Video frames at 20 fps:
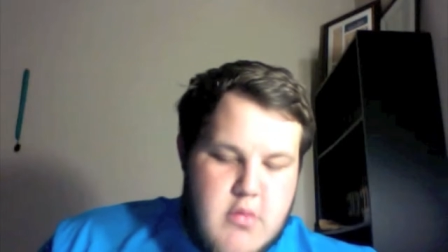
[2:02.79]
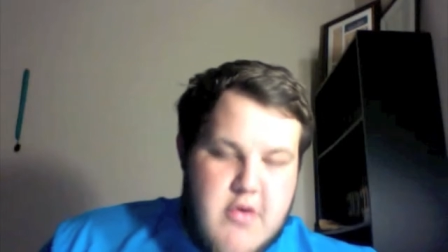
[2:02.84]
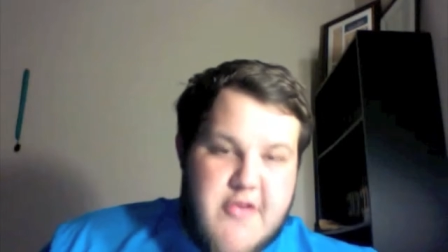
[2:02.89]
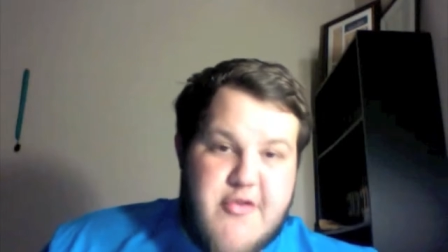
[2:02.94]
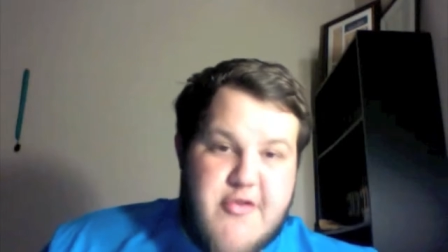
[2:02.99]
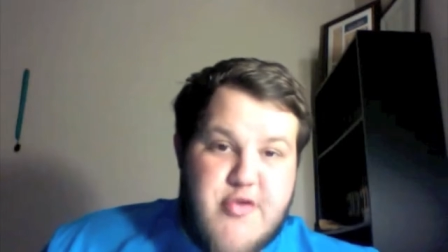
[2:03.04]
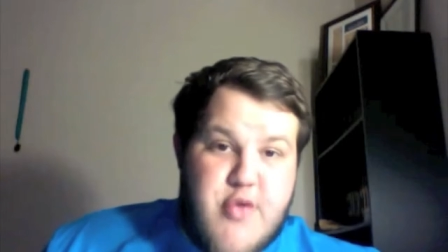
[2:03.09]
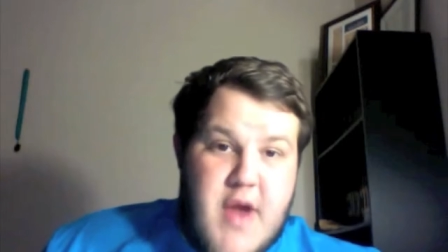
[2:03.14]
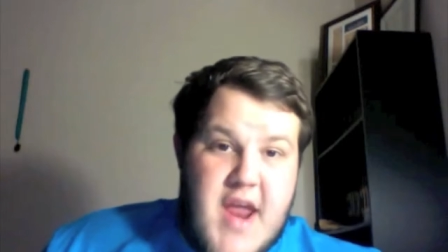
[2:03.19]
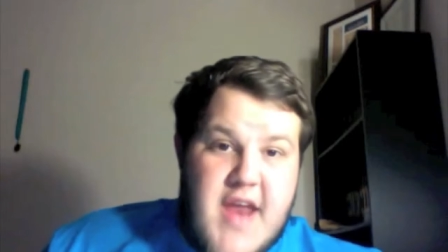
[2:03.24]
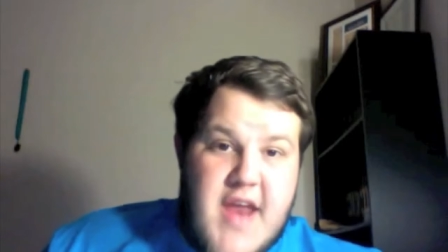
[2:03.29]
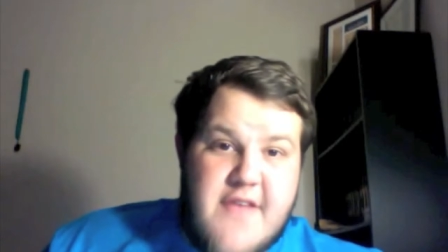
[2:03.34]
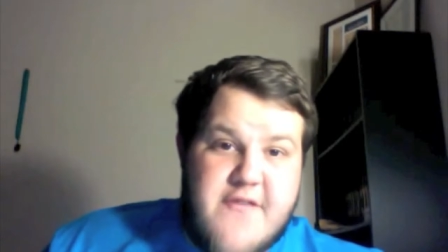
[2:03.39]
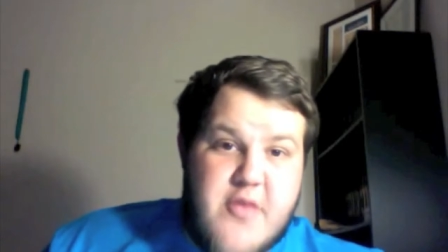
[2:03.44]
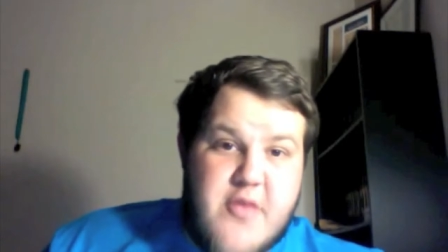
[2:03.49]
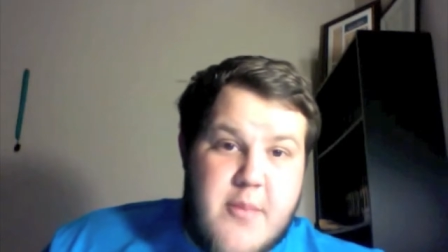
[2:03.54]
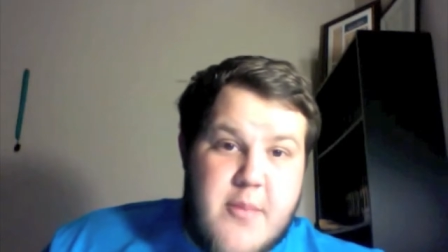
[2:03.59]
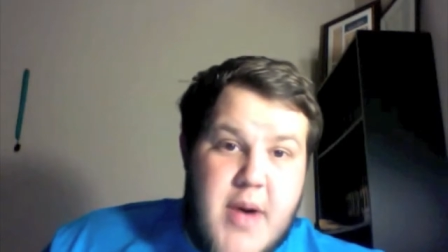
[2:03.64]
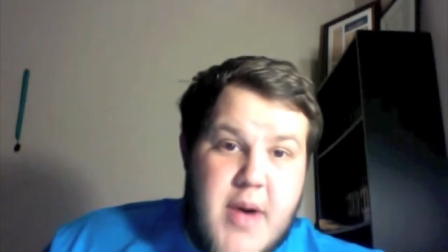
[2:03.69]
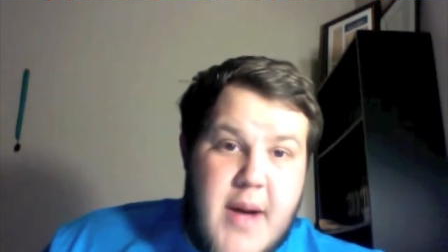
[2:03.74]
Refrain
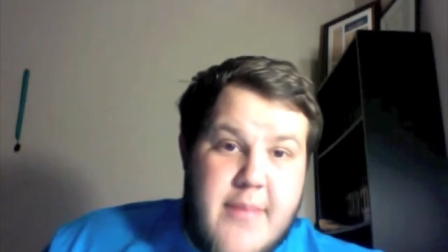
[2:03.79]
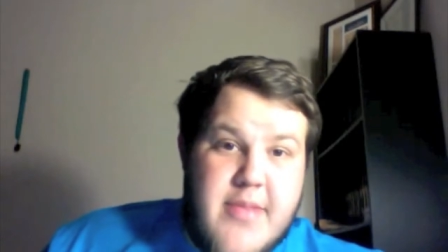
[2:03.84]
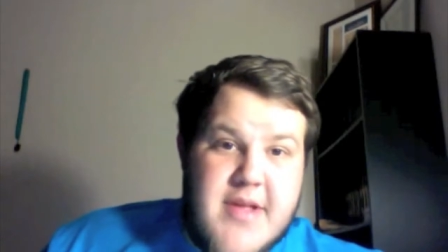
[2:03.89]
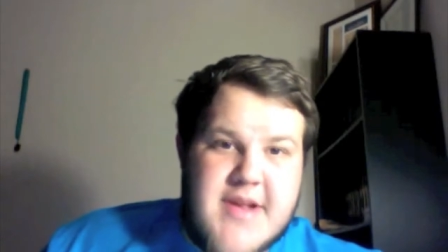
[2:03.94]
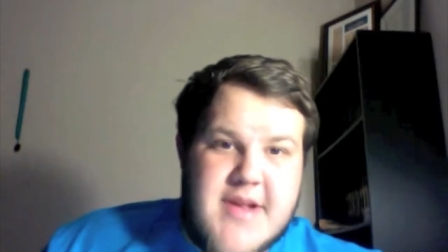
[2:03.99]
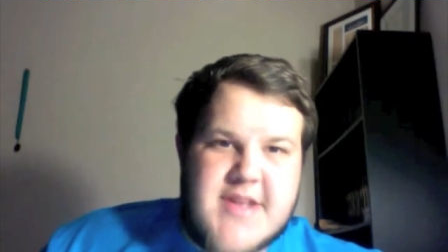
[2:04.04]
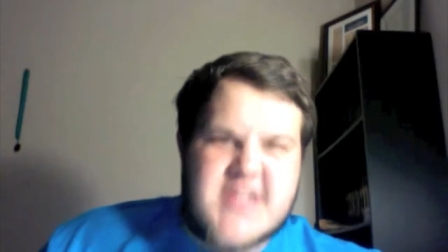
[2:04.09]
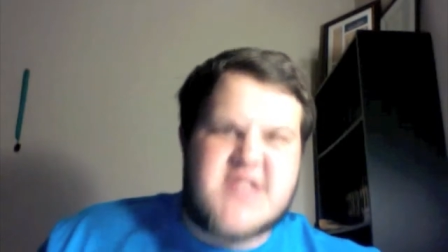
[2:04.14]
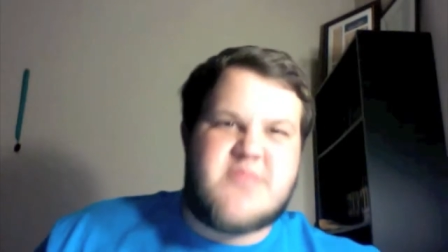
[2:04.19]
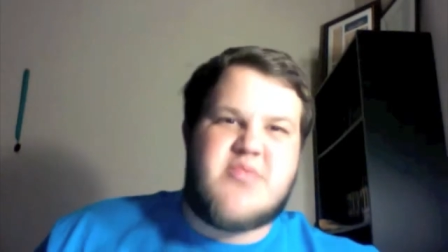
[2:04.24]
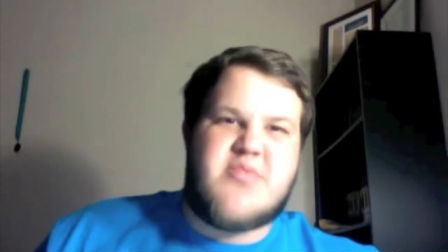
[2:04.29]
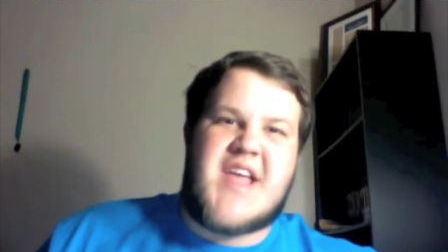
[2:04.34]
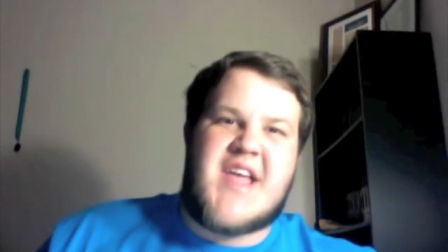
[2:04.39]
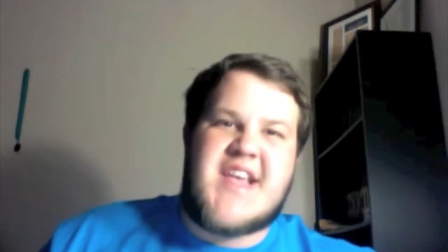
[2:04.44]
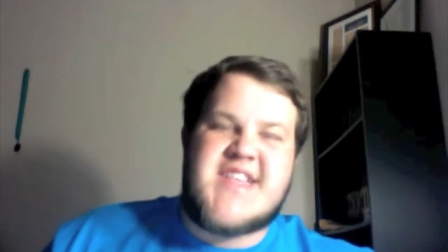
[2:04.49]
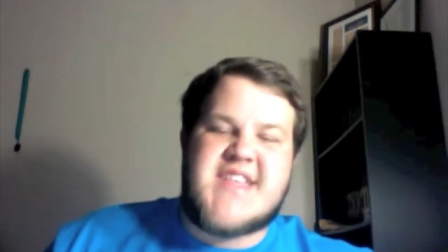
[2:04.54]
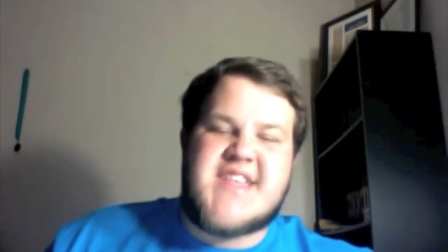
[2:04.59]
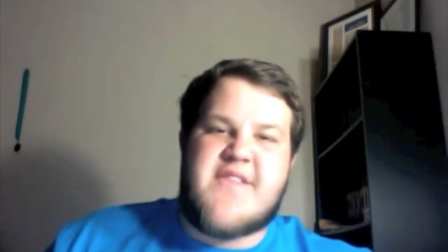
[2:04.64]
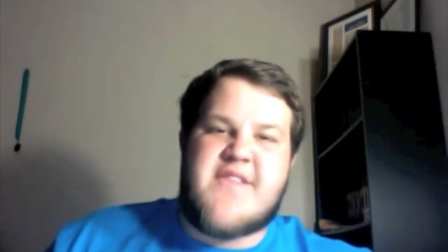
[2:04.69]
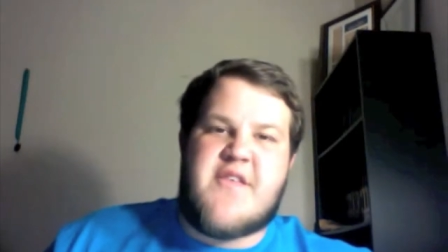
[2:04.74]
from public
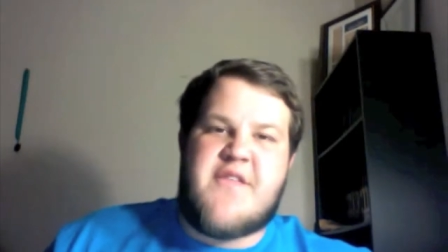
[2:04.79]
displays of